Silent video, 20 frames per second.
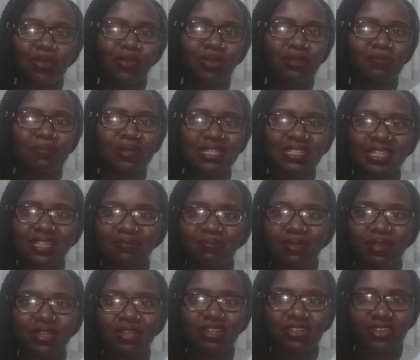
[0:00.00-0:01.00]
or besan
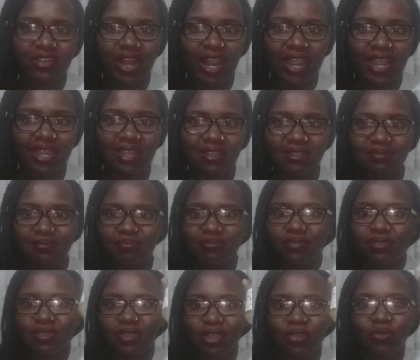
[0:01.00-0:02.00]
being dry,
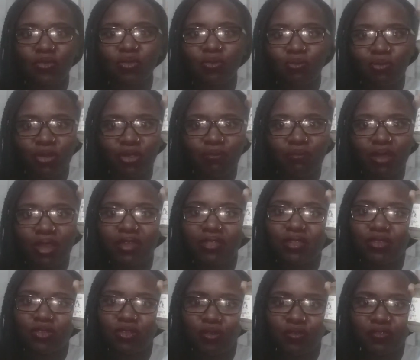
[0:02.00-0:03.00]
these will bring back the
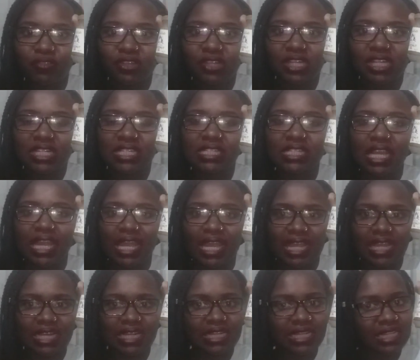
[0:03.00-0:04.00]
softness
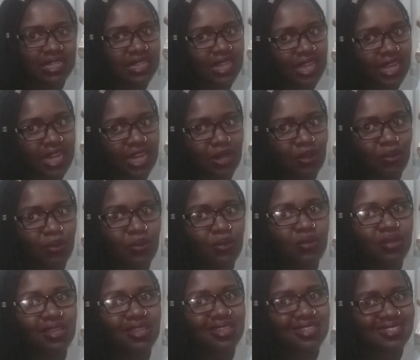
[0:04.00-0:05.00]
and the glow
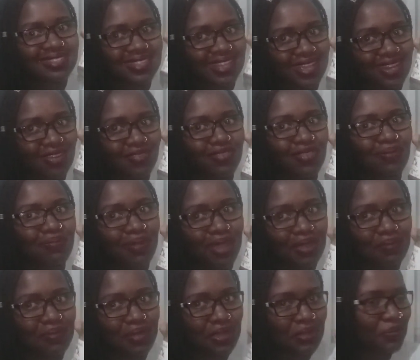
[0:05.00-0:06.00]
in the skin of the
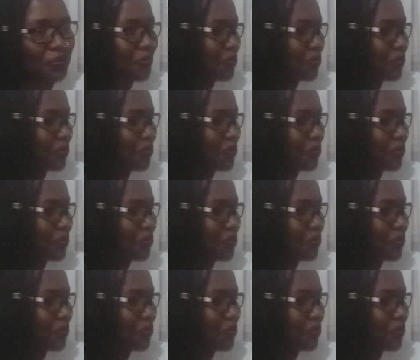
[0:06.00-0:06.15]
baby.